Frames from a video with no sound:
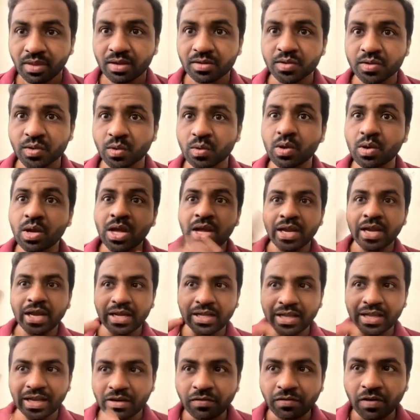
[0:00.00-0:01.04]
so
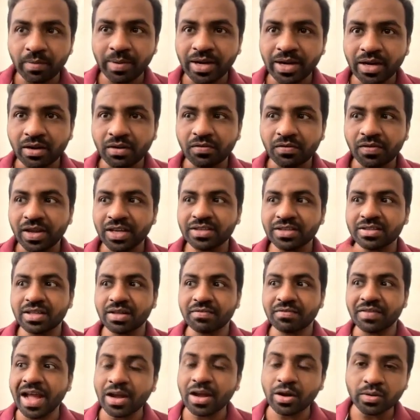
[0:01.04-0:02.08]
in the inflammatory phase the
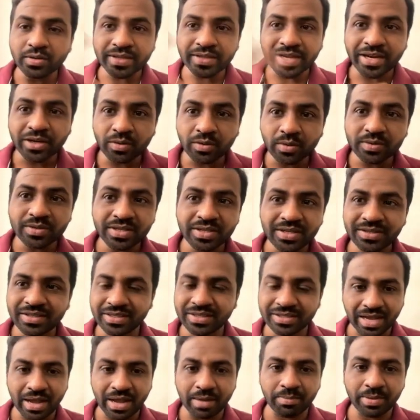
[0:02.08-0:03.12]
phagocytosis
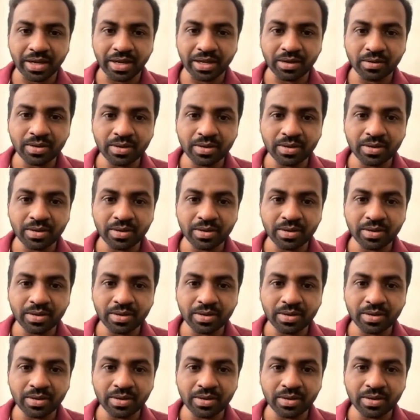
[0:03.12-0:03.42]
is happening.